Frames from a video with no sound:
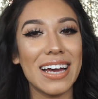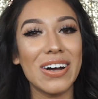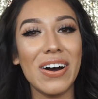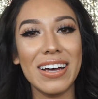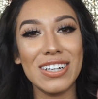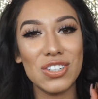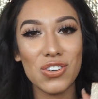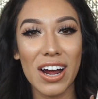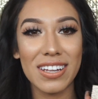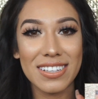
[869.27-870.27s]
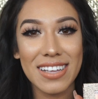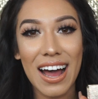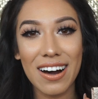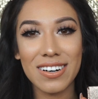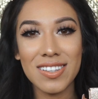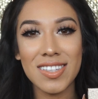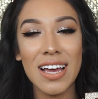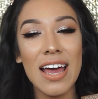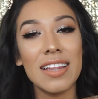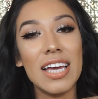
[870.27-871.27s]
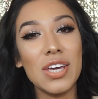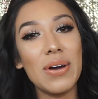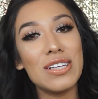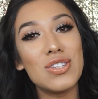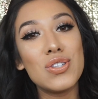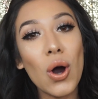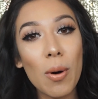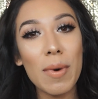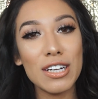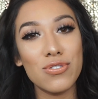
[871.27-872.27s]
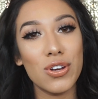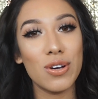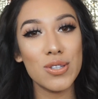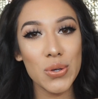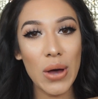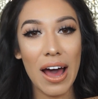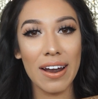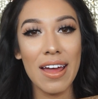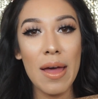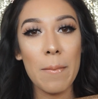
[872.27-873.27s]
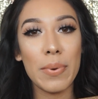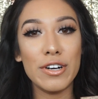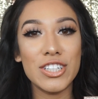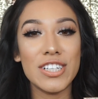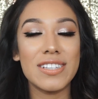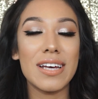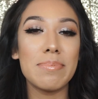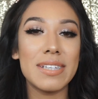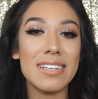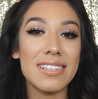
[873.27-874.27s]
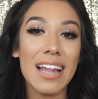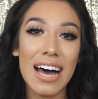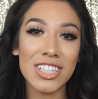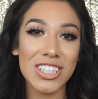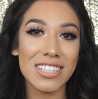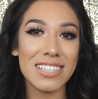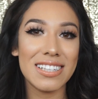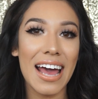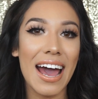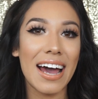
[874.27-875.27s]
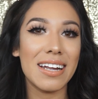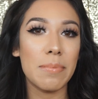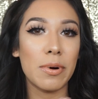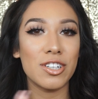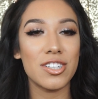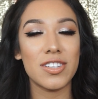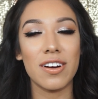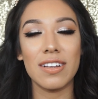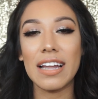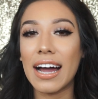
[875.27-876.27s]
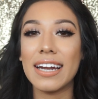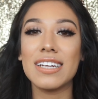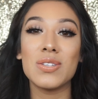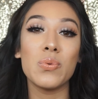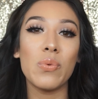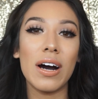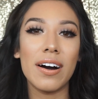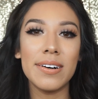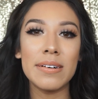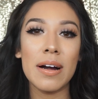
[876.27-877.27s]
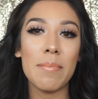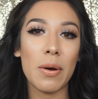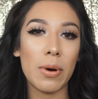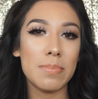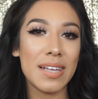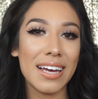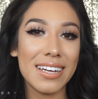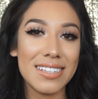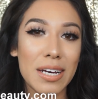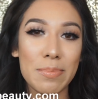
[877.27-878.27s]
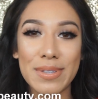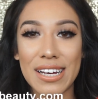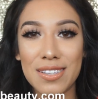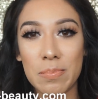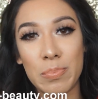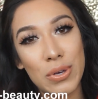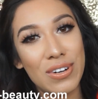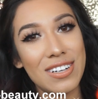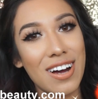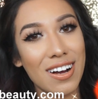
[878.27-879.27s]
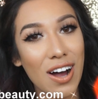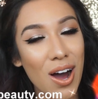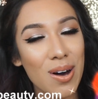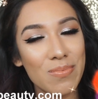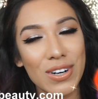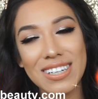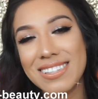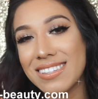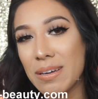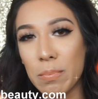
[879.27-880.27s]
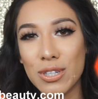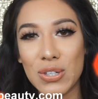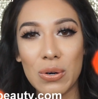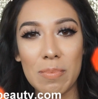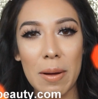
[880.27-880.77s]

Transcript: can go ahead and try these out. Thank you guys so much for those who had purchased Obsessed lashes and purchased online as well. My website is obsessedbeauty.com. Very simple to